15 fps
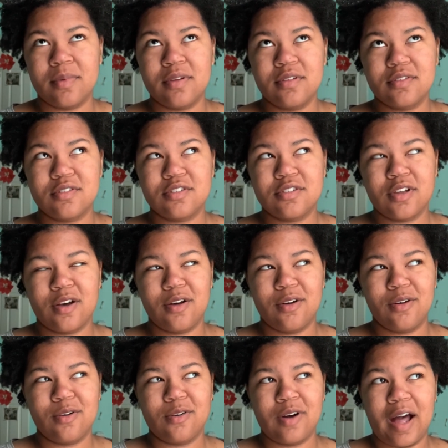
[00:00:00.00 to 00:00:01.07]

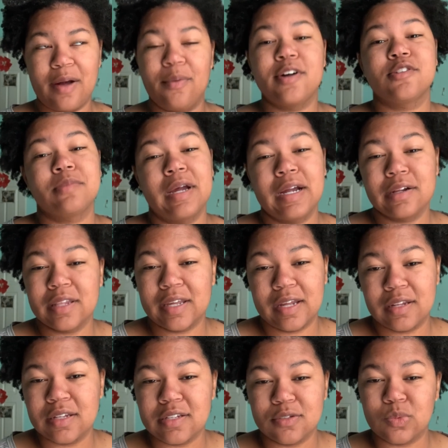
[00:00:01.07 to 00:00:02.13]
So I wash my hair like at
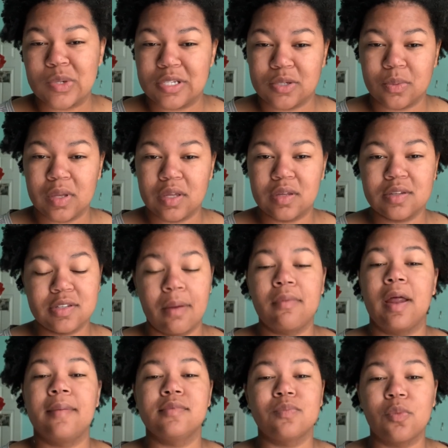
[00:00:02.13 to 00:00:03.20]
least once a week,
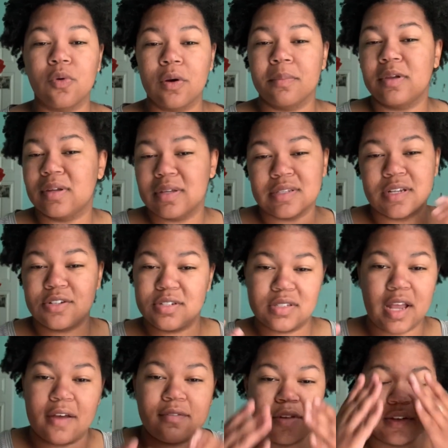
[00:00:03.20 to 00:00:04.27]
sometimes more because I just
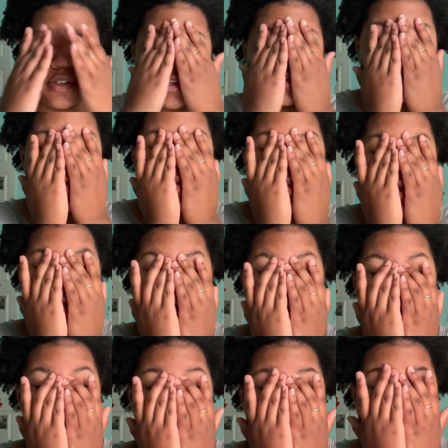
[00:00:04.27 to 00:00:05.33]
have these issues. And
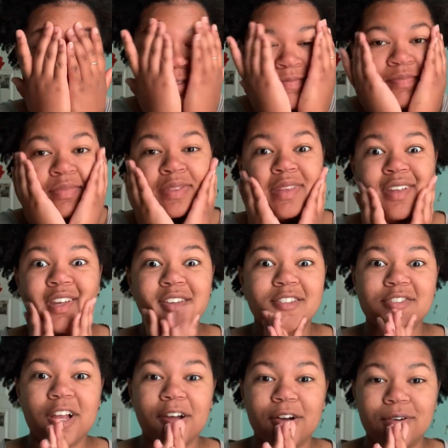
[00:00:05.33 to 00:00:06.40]

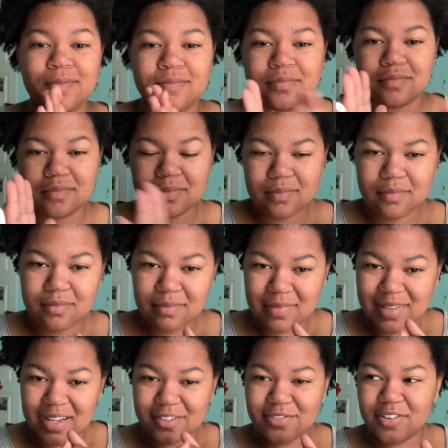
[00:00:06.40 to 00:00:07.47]
so
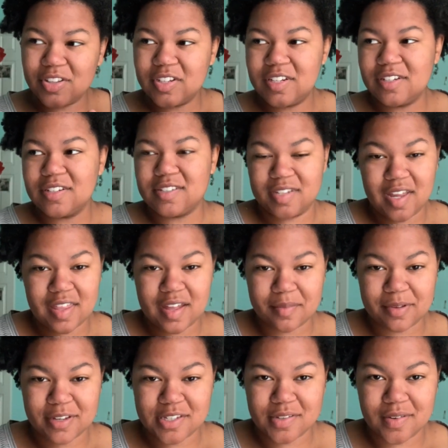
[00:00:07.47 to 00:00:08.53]
I feel the need to say that
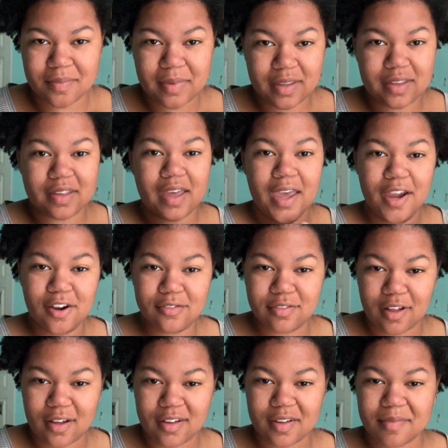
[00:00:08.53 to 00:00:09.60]
because if I'm making a hair
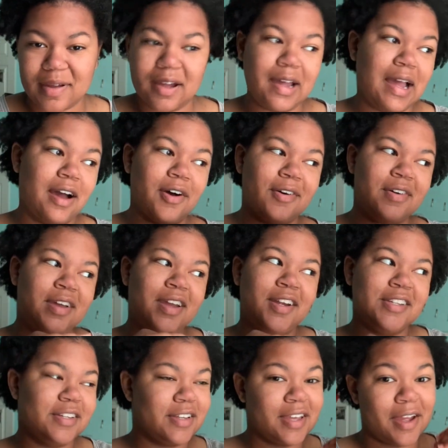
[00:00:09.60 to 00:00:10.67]
vlog about how
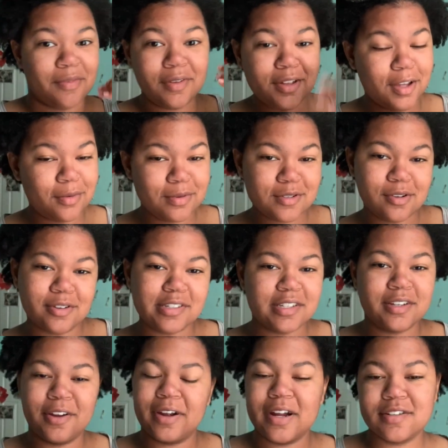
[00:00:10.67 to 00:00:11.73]
you can get really good results and
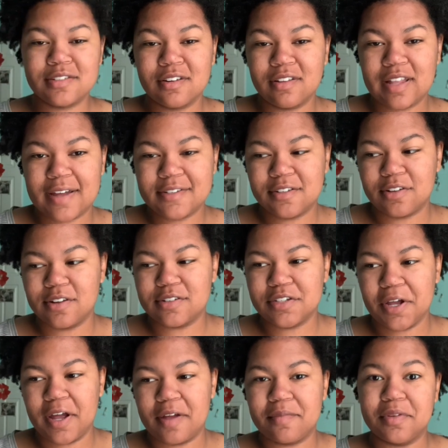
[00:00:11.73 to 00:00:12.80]
your hair's gonna last a long
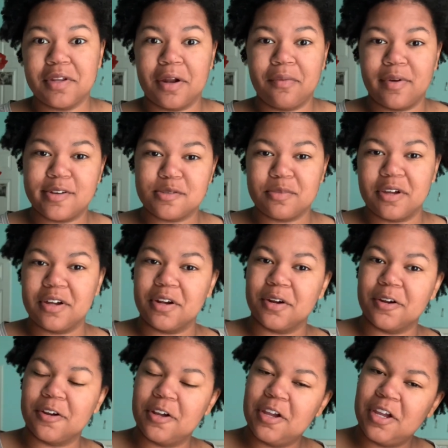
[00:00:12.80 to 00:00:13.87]
time, and then I wash my hair